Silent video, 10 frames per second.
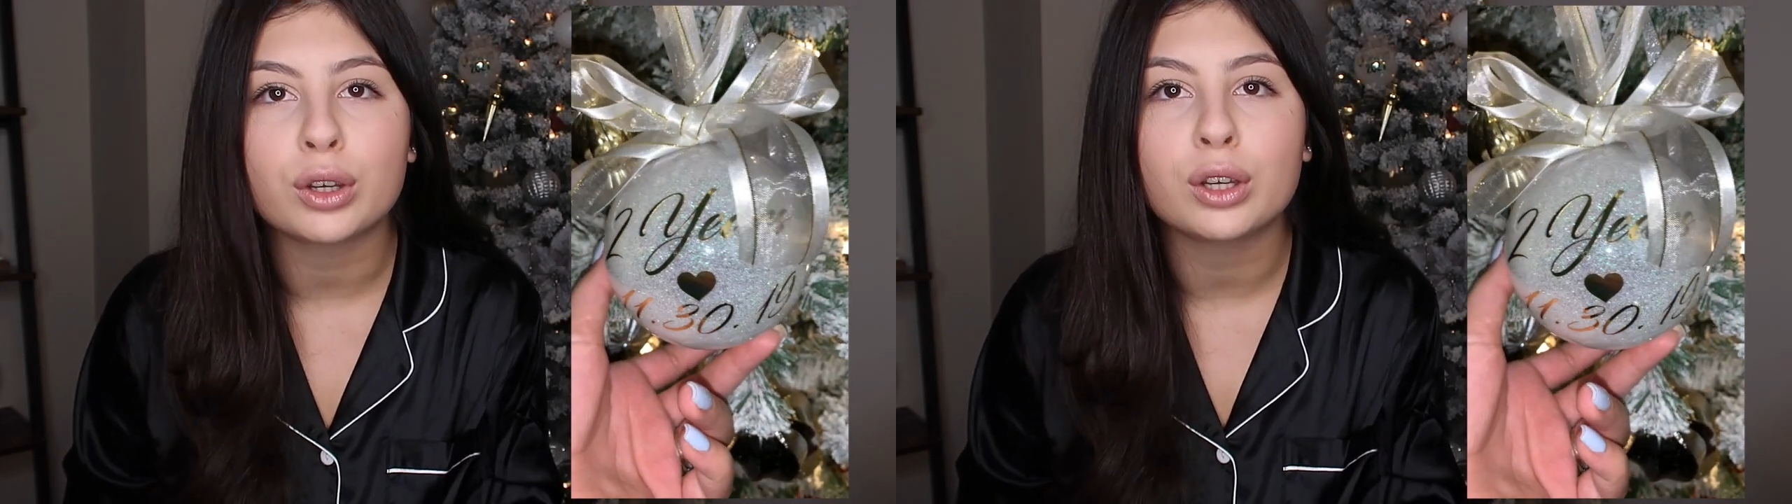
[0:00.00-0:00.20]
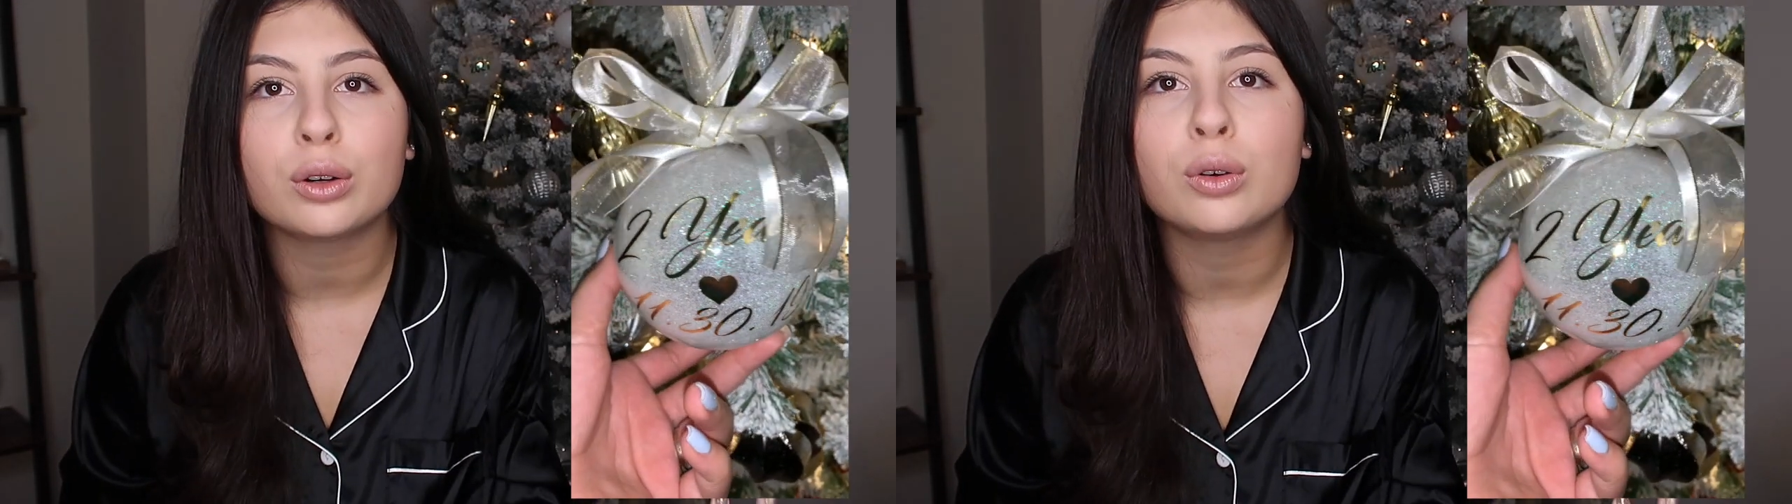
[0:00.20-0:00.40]

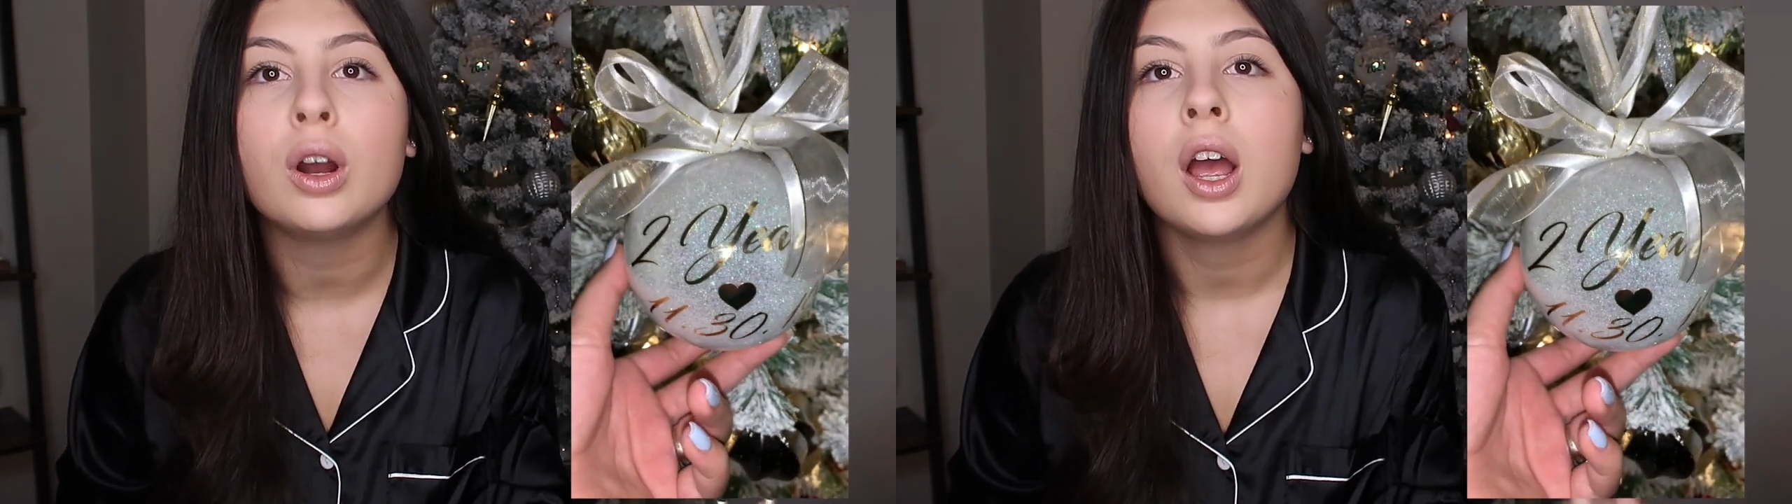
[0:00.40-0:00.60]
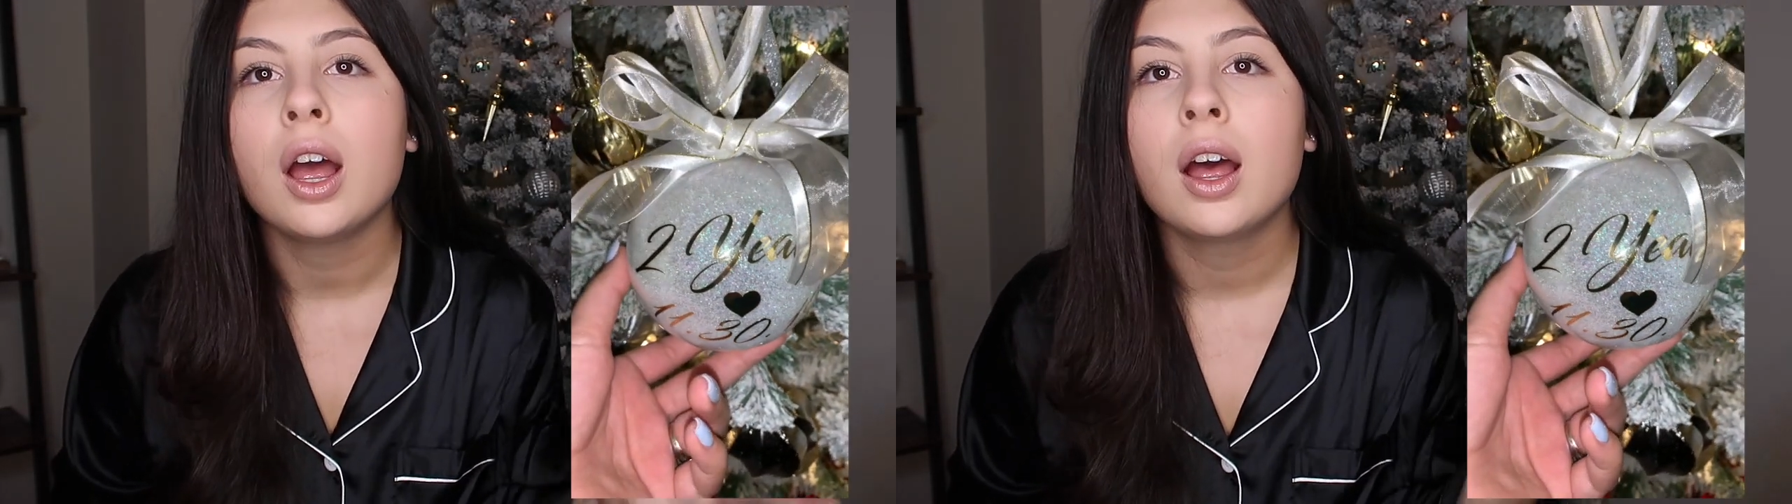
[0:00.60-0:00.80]
you
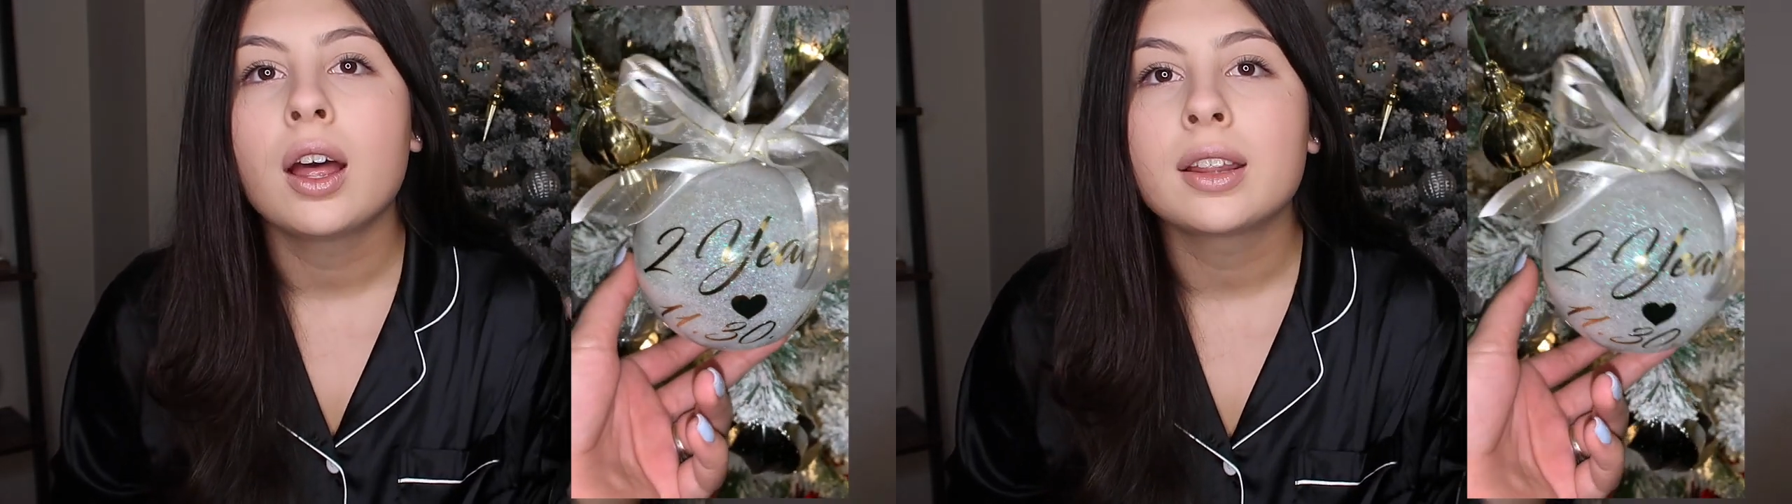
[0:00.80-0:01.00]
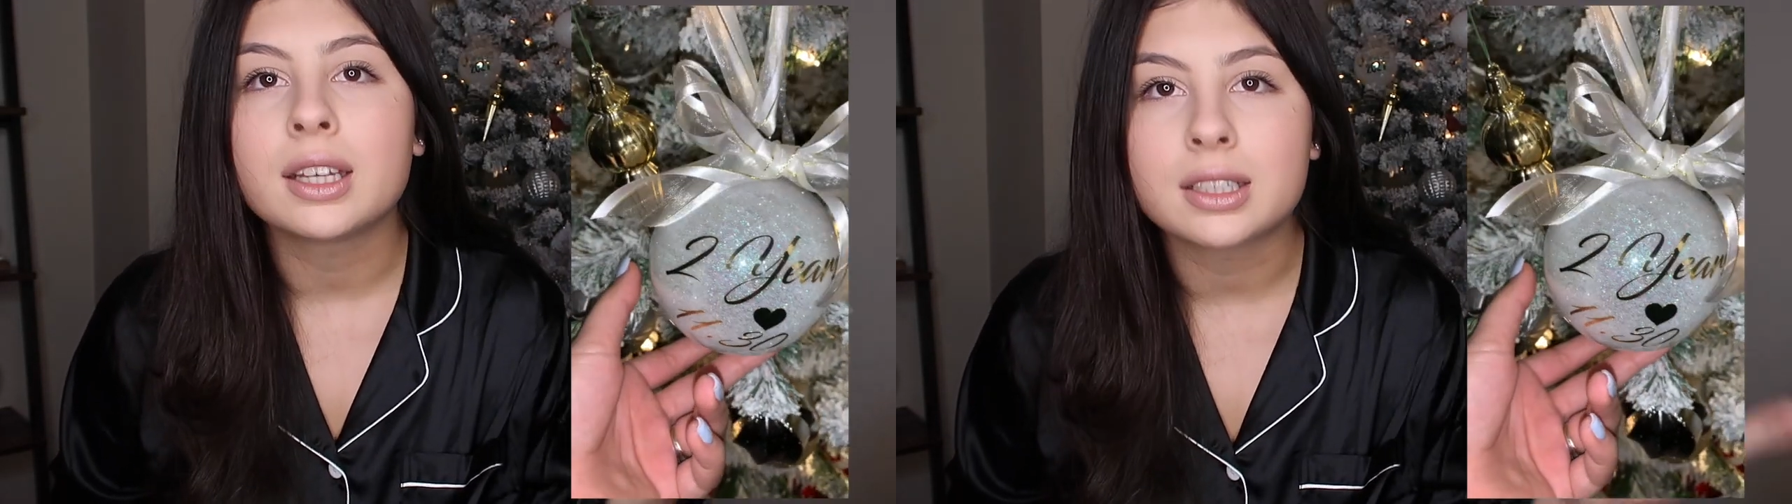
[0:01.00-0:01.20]

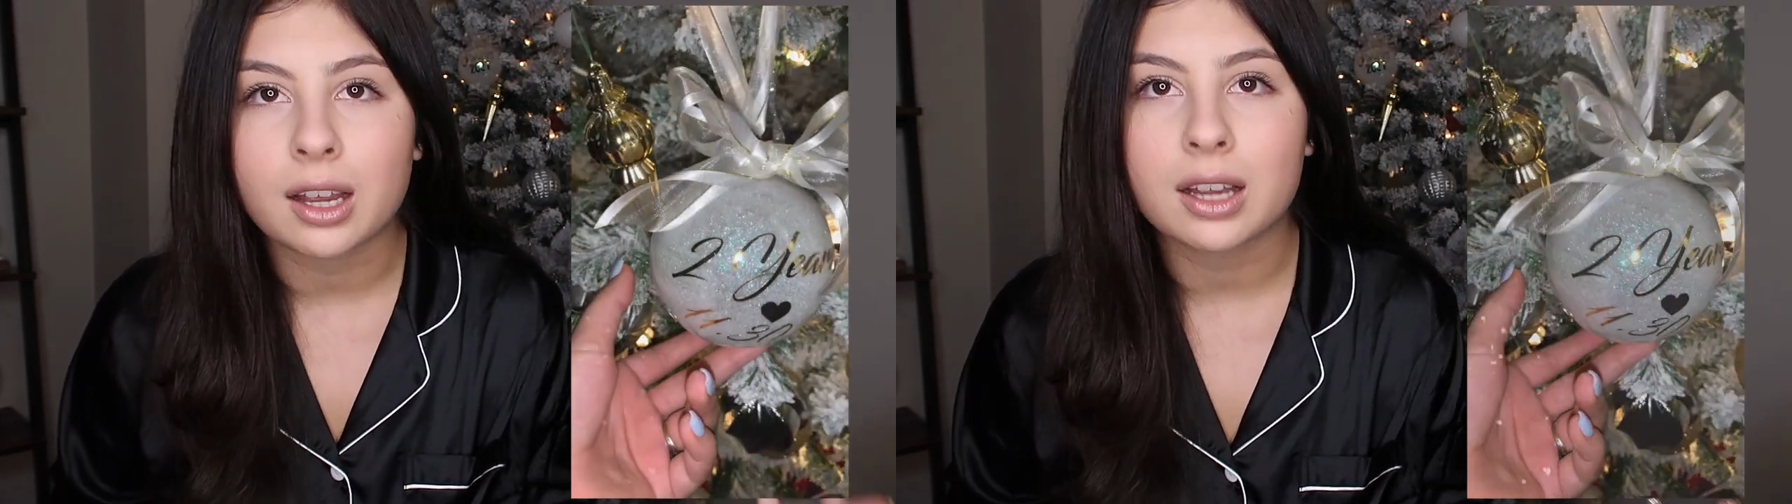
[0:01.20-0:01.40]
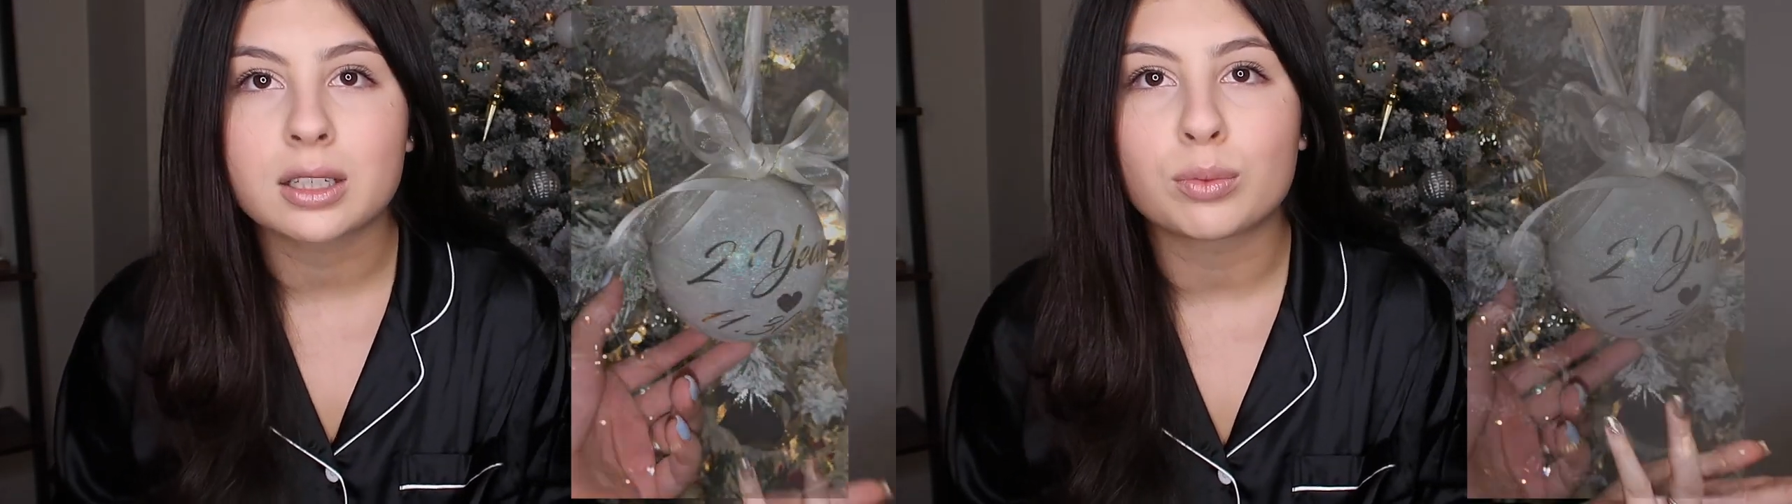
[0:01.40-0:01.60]
these
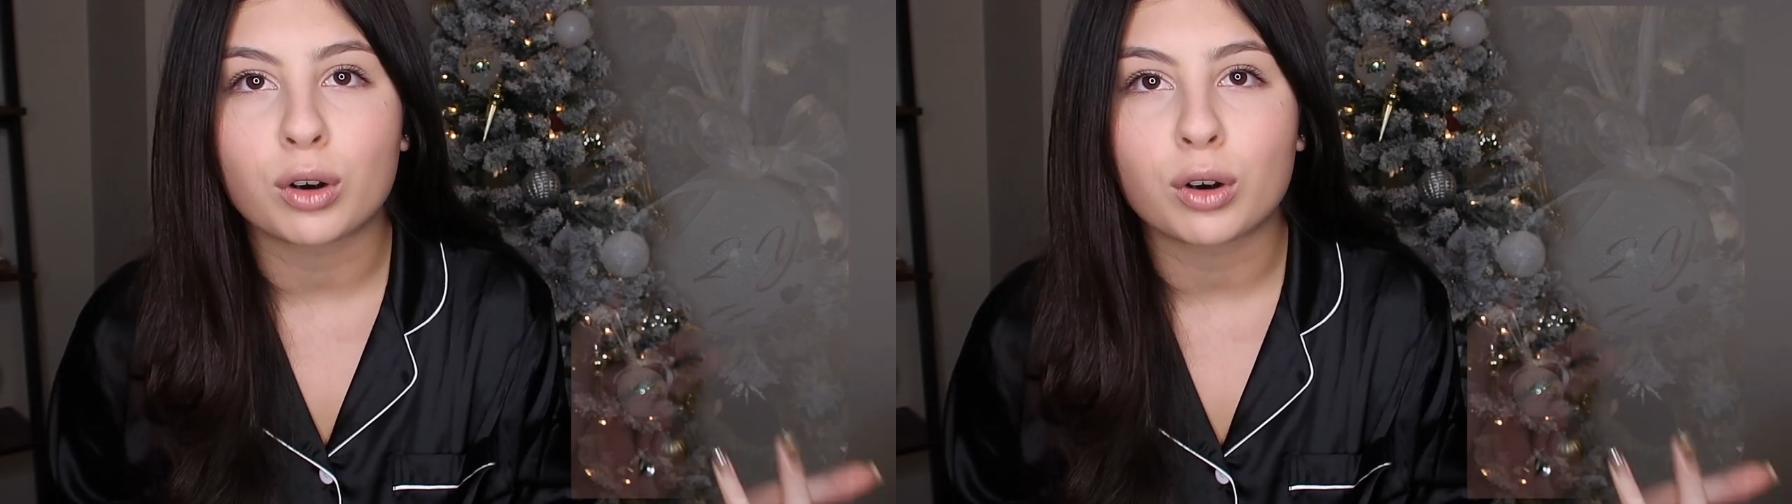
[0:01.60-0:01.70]
custom